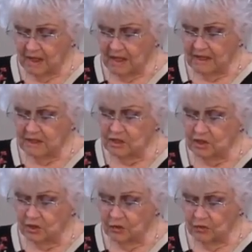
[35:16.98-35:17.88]
And
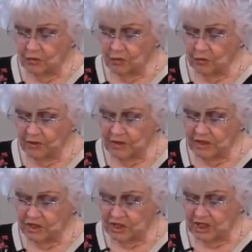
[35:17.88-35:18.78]
so with
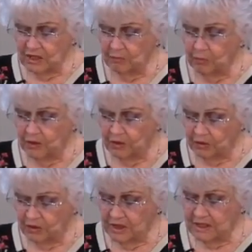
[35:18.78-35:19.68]
the sheep we
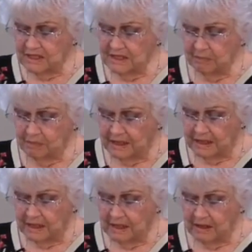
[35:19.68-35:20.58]
earnestly
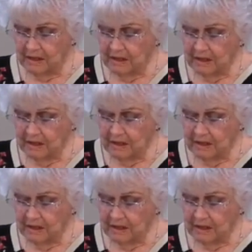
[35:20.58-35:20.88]
plead